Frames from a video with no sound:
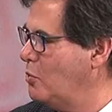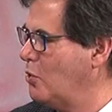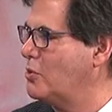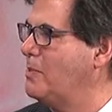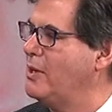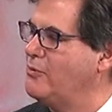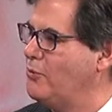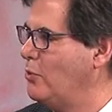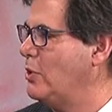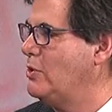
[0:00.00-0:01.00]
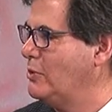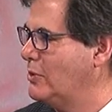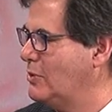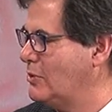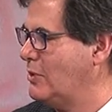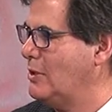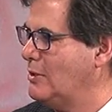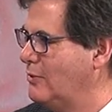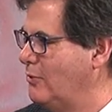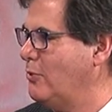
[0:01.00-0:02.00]
works by freezing the skin
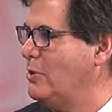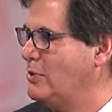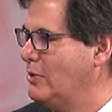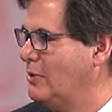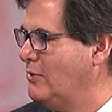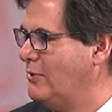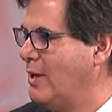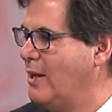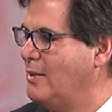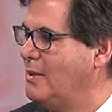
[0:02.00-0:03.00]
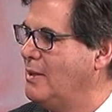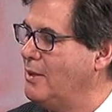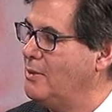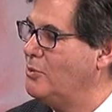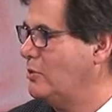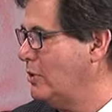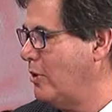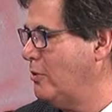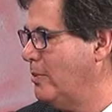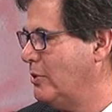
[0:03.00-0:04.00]
and freezing the fat. There's
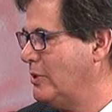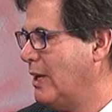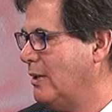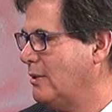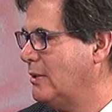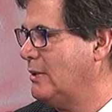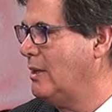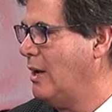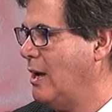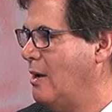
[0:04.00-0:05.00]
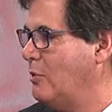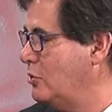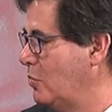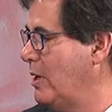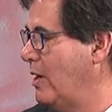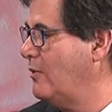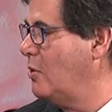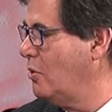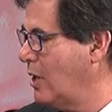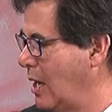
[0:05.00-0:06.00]
another modality, which we have
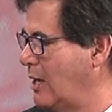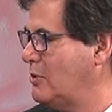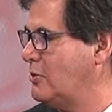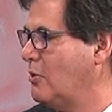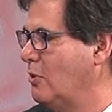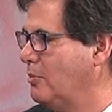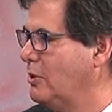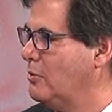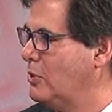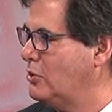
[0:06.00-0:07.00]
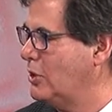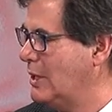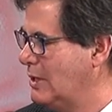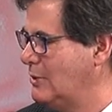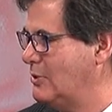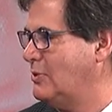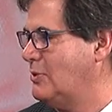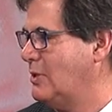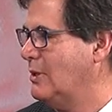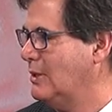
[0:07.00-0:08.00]
called hot sculpting, which heats the
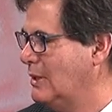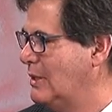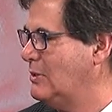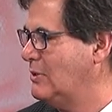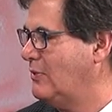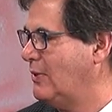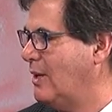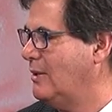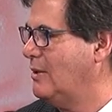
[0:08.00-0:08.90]
skin and heats the fat.